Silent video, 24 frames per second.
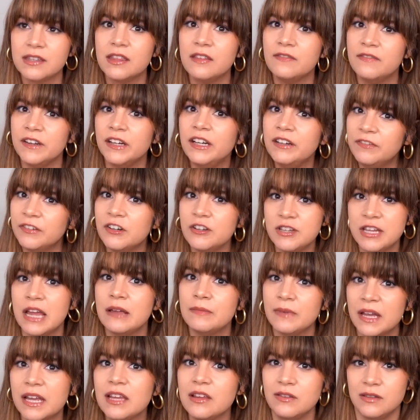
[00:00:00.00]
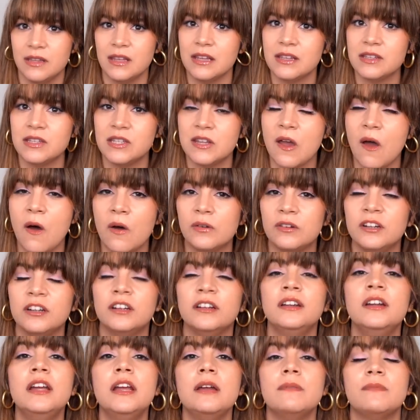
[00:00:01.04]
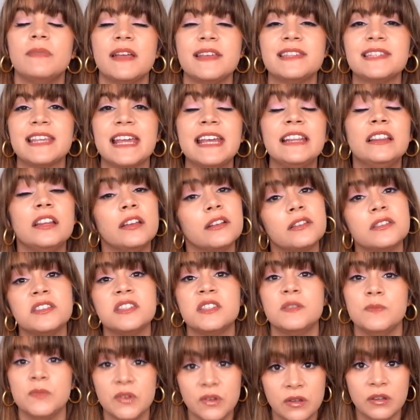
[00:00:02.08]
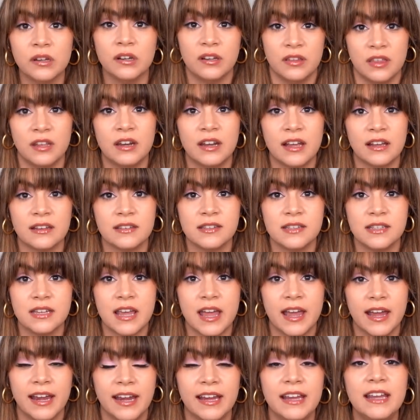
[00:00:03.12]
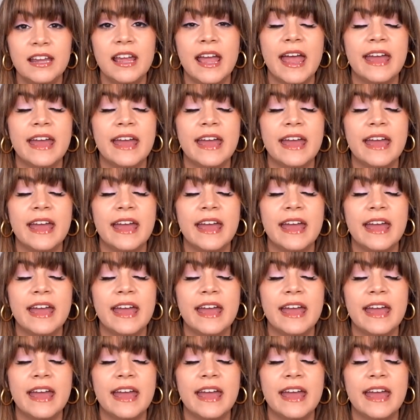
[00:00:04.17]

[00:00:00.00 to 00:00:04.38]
The very first time I used this toner, my skin looked smoother the next day.